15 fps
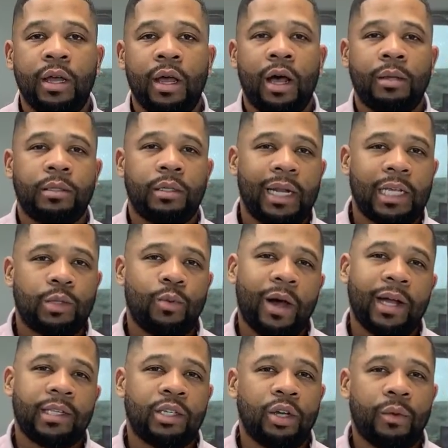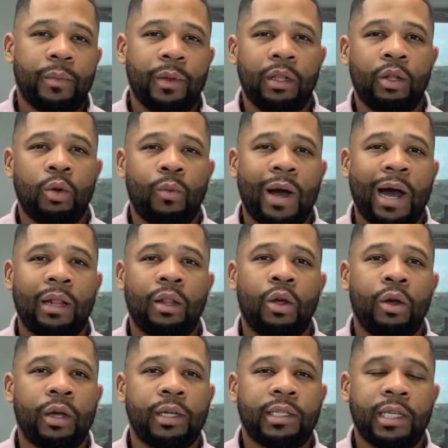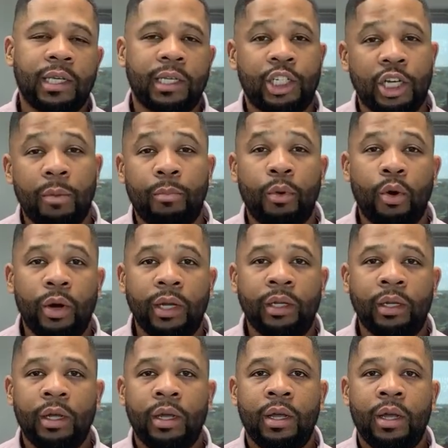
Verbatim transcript: Uh, so that's why it took me a little while longer to jump on